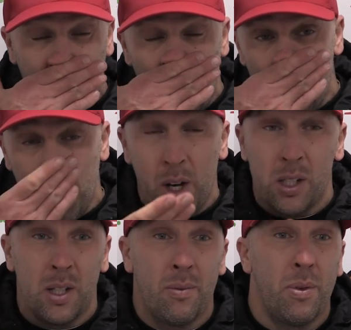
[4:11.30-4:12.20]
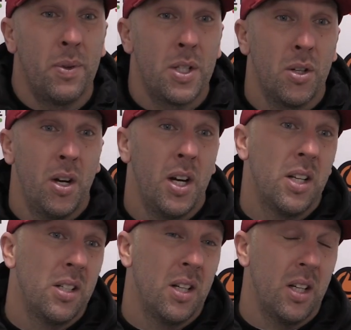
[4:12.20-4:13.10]
galvanise them from the
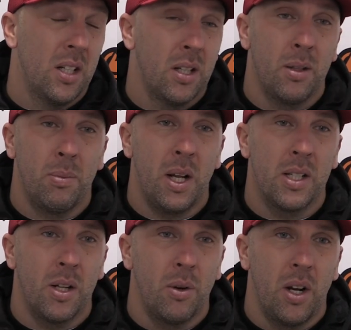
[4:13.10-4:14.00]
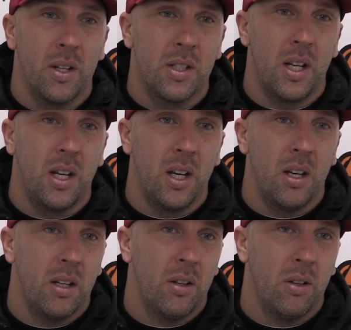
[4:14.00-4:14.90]
side, you need players that are going to take
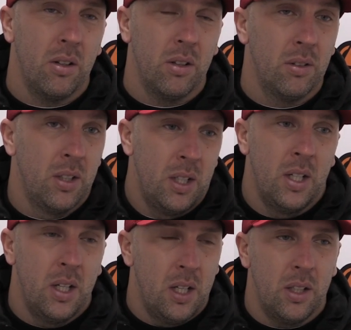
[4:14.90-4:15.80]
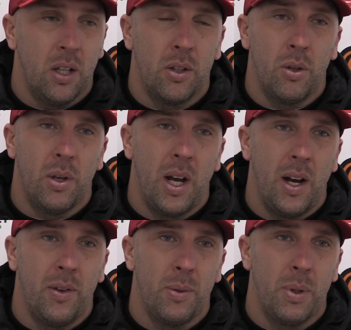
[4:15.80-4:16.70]
it and do that
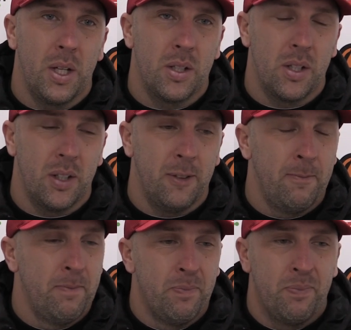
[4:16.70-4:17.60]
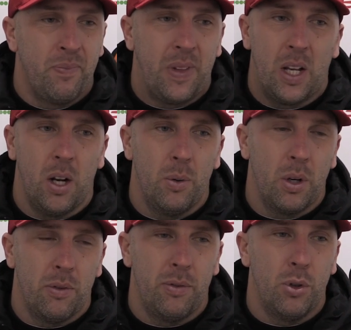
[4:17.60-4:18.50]
out on the pitch. And we've
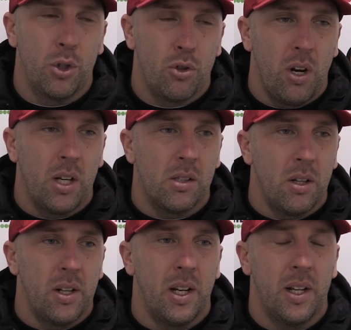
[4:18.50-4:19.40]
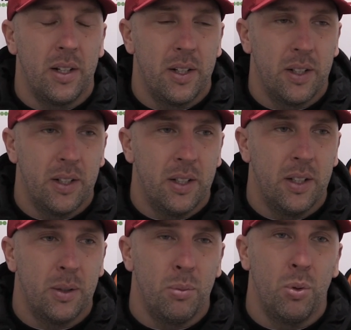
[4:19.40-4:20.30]
got four strikers on at the end, and
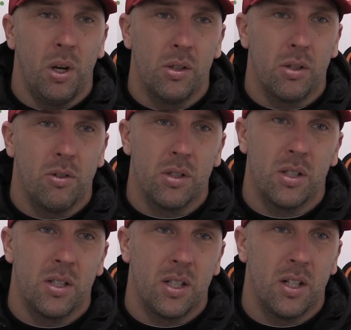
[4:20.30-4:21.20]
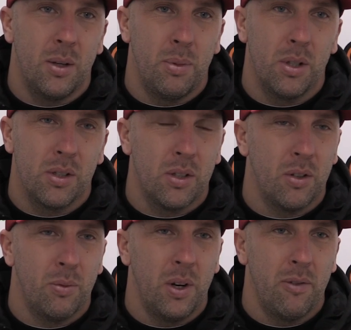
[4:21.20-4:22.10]
the ball goes across the 6-yard box and
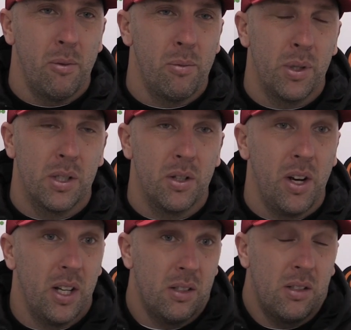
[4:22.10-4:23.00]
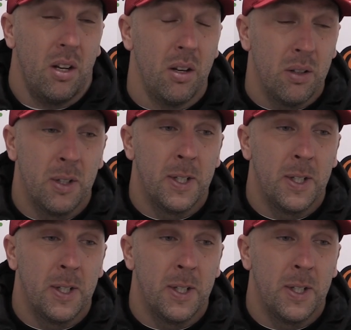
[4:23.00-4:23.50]
not one of them in sight. So